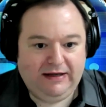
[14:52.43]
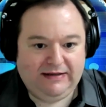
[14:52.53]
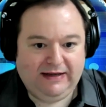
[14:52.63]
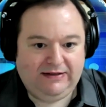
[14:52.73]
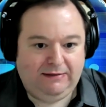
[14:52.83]

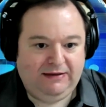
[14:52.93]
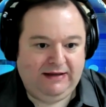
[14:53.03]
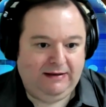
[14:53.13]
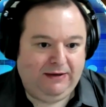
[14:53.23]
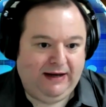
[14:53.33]
Is that
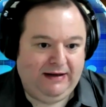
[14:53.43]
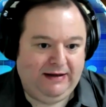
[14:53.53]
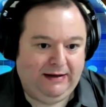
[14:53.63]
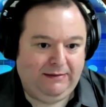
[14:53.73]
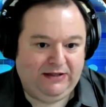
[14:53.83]
something the
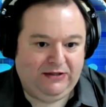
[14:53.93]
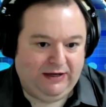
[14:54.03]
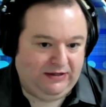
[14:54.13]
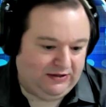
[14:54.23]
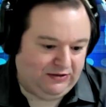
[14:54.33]
Biden
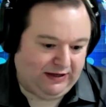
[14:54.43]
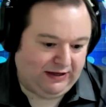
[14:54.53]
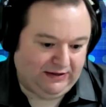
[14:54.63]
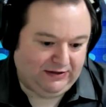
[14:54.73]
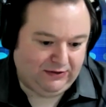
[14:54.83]
administration is
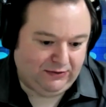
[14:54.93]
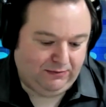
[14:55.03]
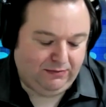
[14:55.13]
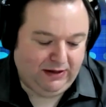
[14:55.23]
trying to